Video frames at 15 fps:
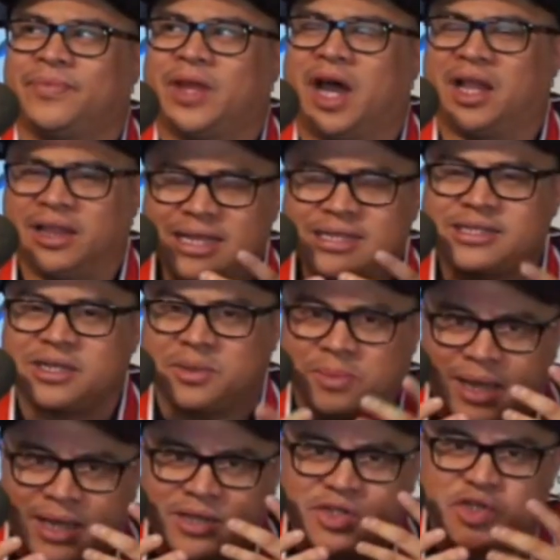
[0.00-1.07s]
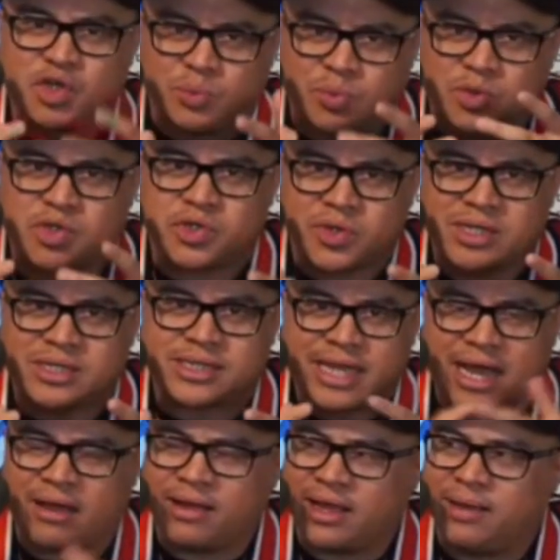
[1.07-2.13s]
unless I'm like super stressed
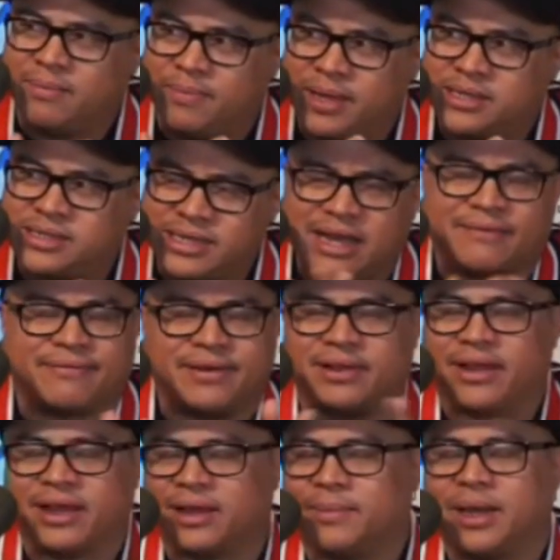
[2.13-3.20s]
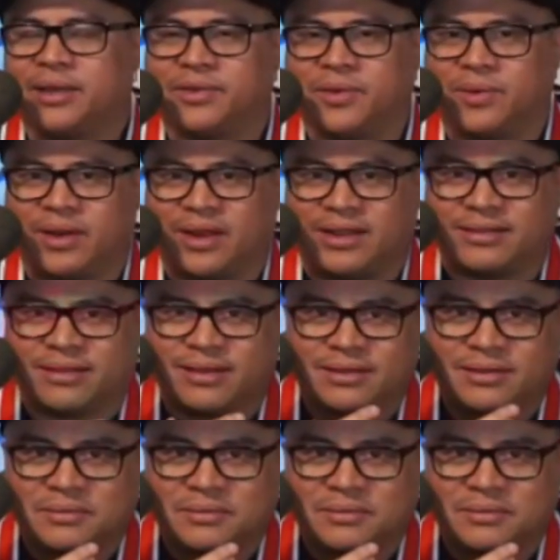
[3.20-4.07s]
out and busy, I feel like I'm not doing anything.